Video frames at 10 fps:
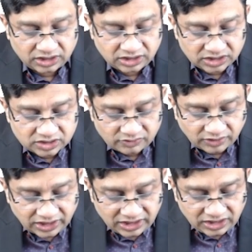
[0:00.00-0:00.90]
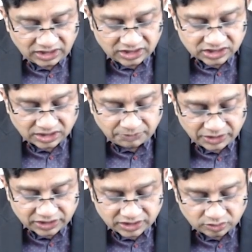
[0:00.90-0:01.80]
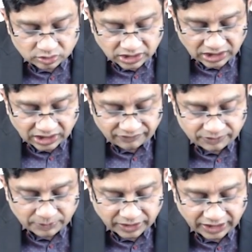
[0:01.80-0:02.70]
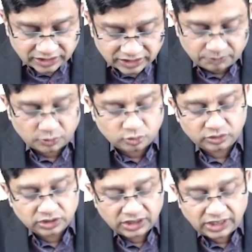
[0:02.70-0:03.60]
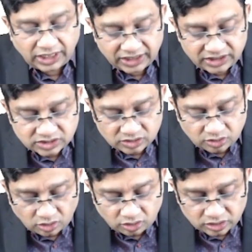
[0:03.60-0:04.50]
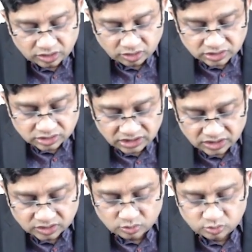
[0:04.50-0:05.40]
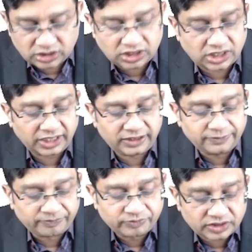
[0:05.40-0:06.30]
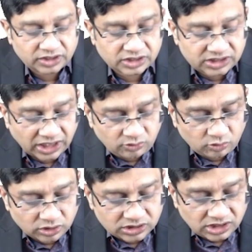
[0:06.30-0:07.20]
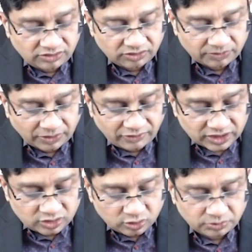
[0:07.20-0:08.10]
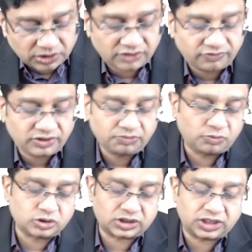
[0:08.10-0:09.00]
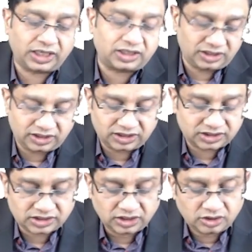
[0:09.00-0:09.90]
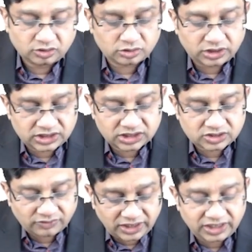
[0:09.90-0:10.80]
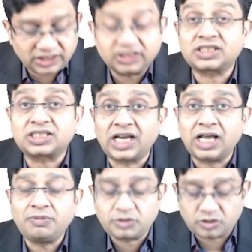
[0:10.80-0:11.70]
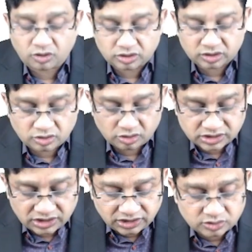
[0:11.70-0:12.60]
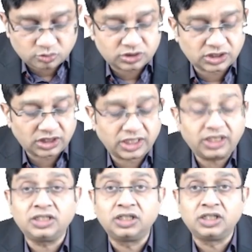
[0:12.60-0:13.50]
This swelling is limited to the left parietal bone and is not crossing the suture line. The child was delivered by vacuum delivery, most likely is. So there is a swelling in the scalp, not crossing the suture line.